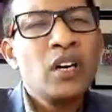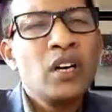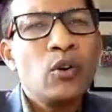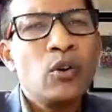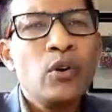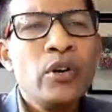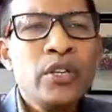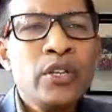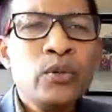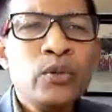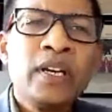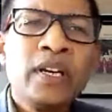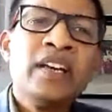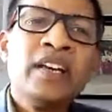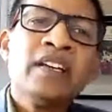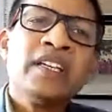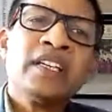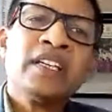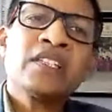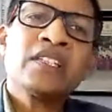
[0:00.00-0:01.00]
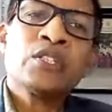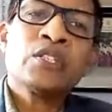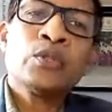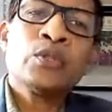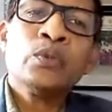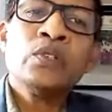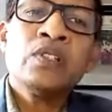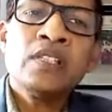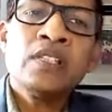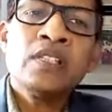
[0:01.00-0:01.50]
Or you can text
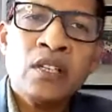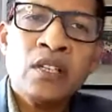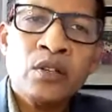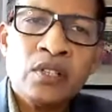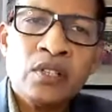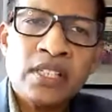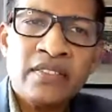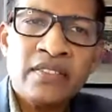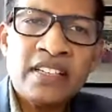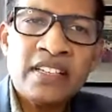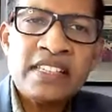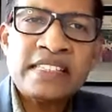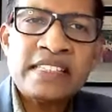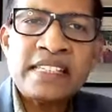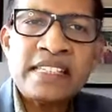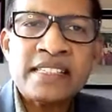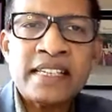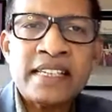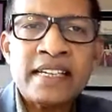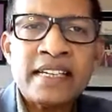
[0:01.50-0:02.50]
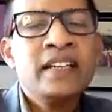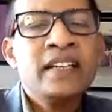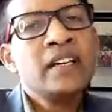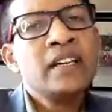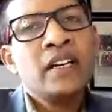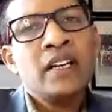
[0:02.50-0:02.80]
to 0768